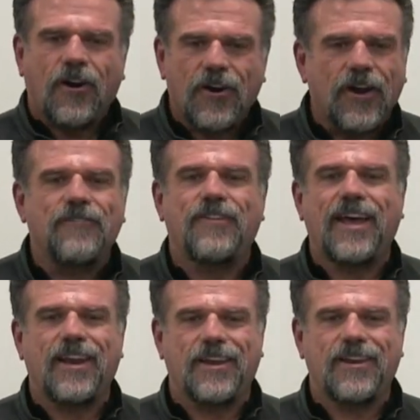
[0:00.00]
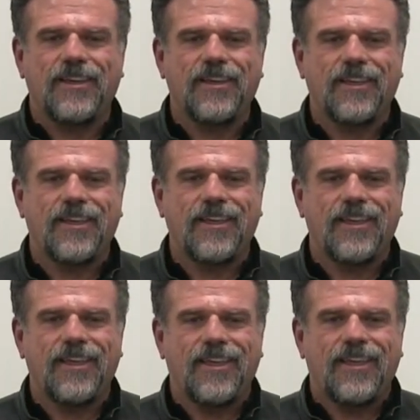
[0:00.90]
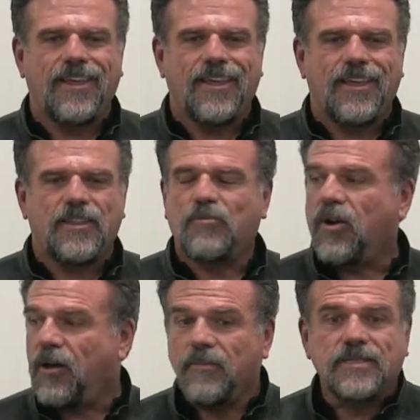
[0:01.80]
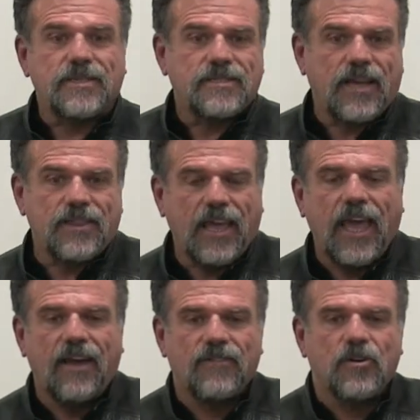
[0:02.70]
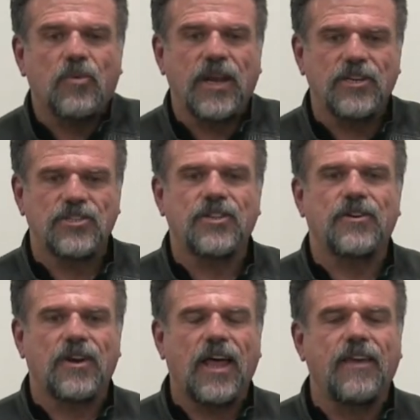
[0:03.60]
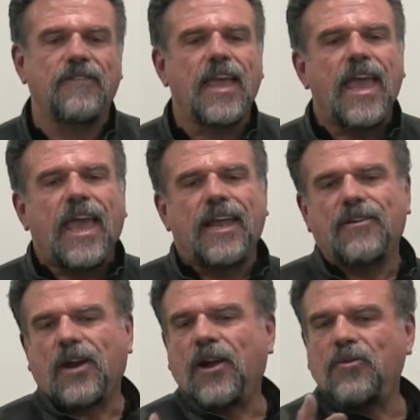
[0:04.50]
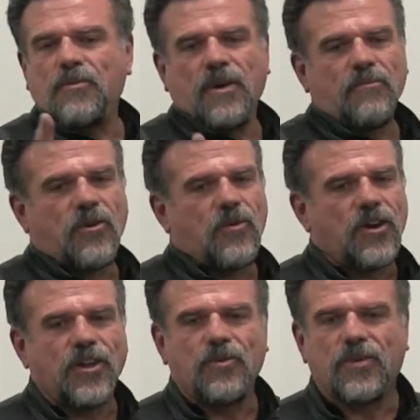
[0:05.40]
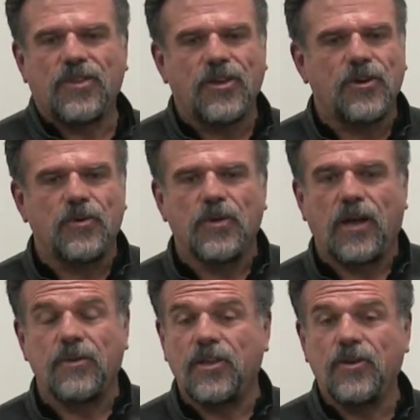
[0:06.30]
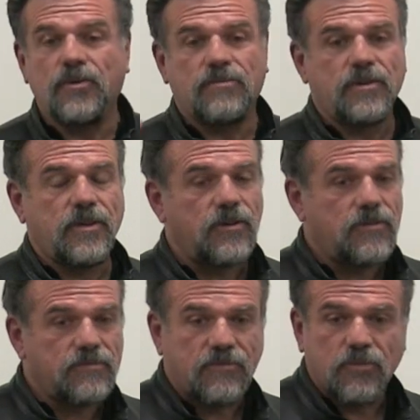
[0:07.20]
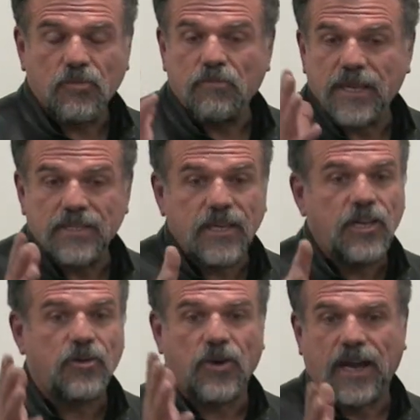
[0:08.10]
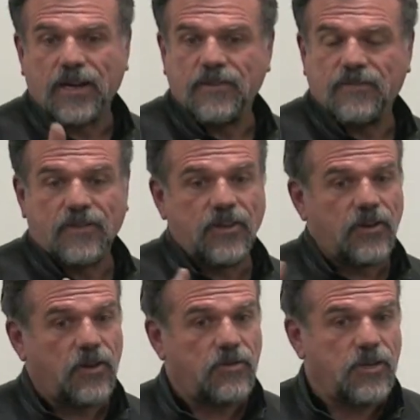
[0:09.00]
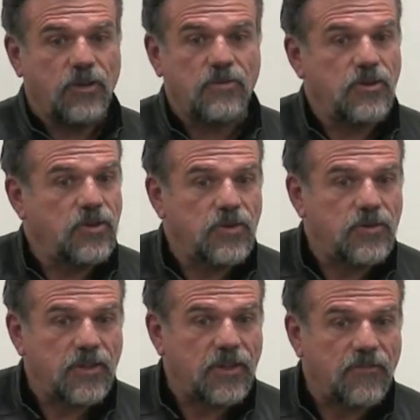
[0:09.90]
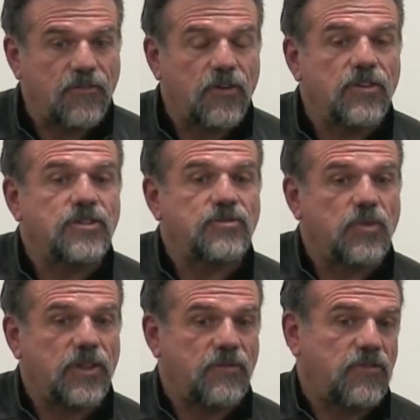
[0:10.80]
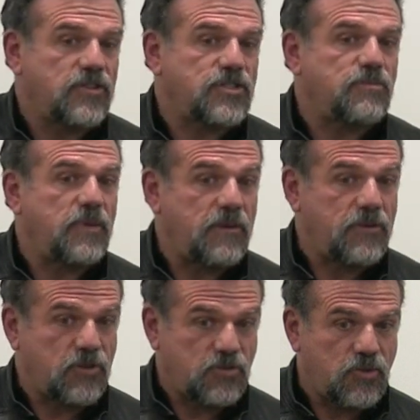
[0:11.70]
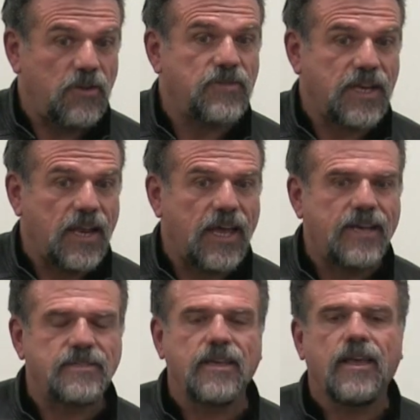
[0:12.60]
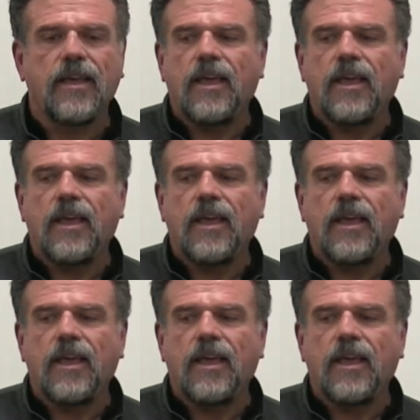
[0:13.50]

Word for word: are invalid. The problem is, is that they haven't arranged their life. And I remember working with you. I mean, you you're busy. You were out of, you know, you, you're the furthest, one of the first people who drove to class.